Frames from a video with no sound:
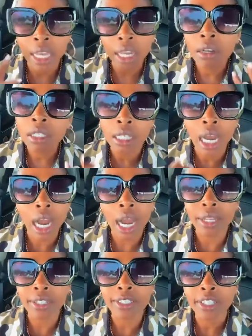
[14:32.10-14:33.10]
they could
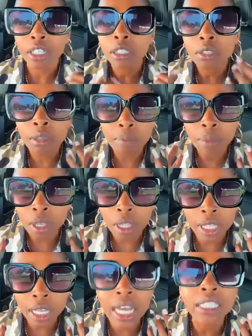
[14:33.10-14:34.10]
not,
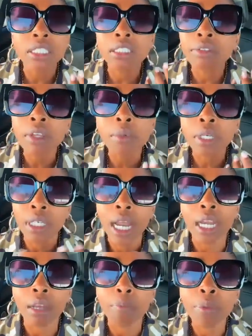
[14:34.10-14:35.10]
the essence of them could
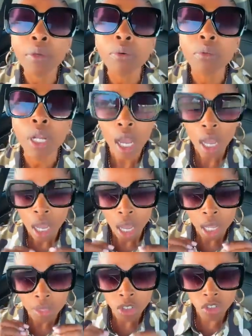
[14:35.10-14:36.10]
not compute
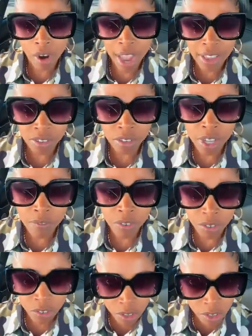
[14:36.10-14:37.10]
the drastic
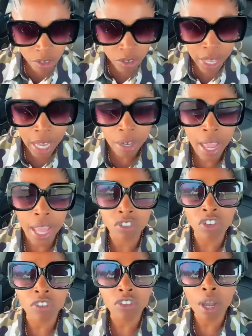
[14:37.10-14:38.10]
differences that had
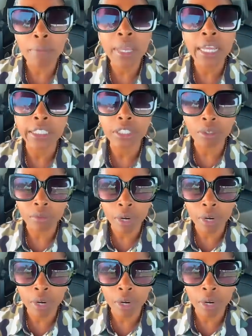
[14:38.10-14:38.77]
just commenced,